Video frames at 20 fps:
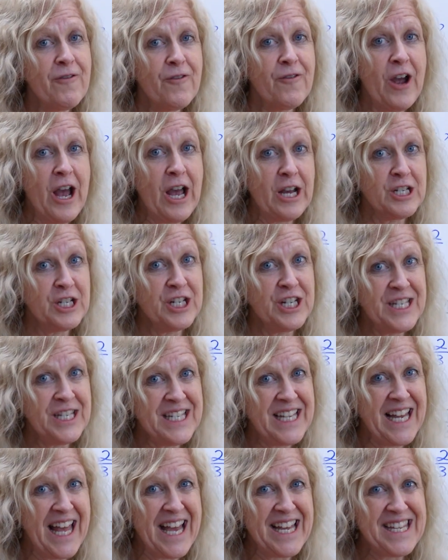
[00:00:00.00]
fractions
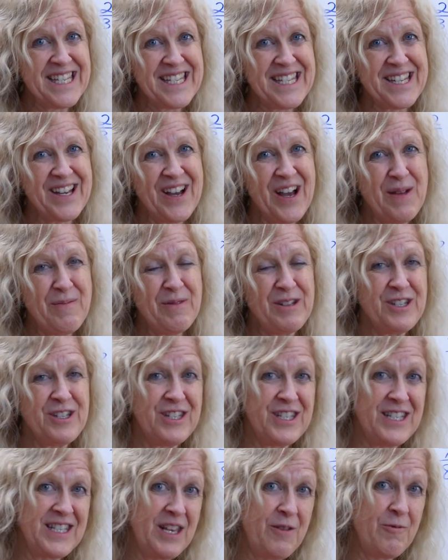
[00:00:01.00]
last time and to
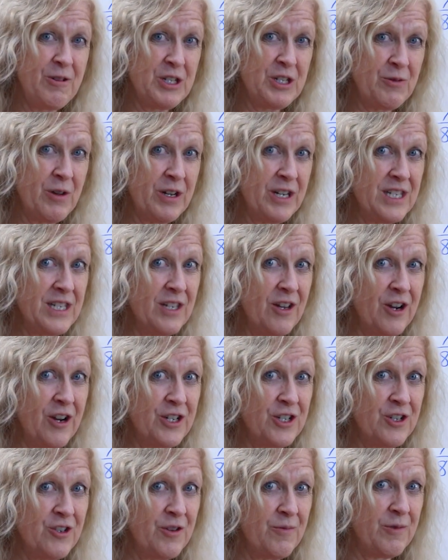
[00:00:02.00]
see which one is
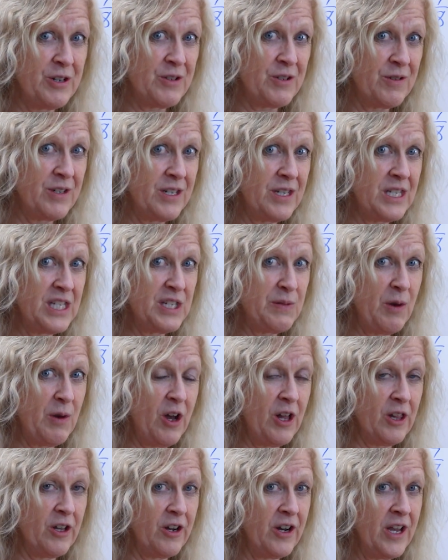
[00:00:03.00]
larger and which one is
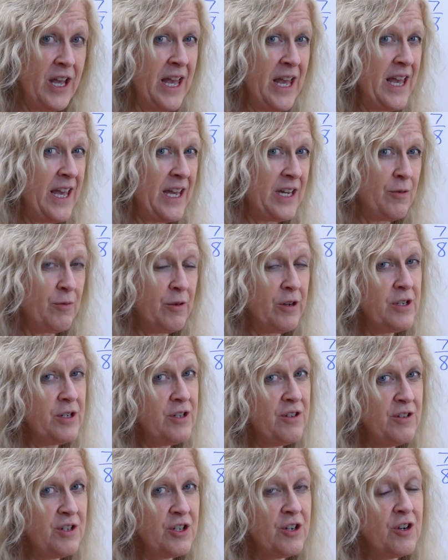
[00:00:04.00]
smaller, and you weren't
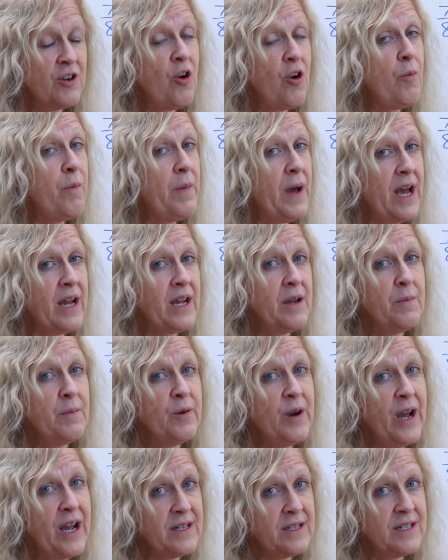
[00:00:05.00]
too sure, go back and
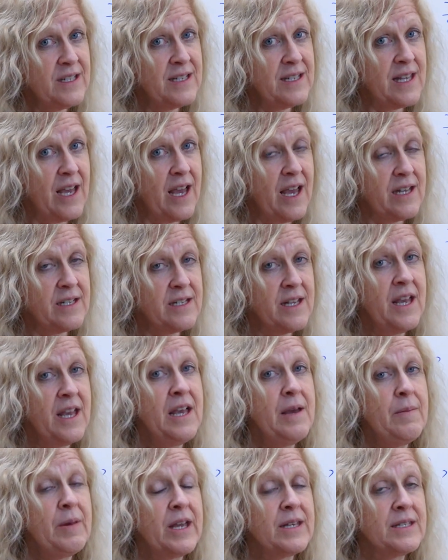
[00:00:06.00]
practice that
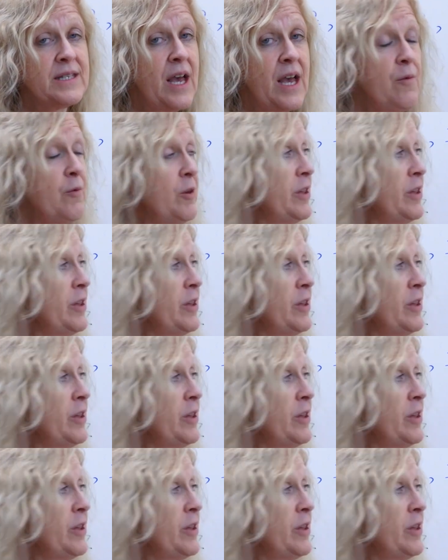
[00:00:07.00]
because that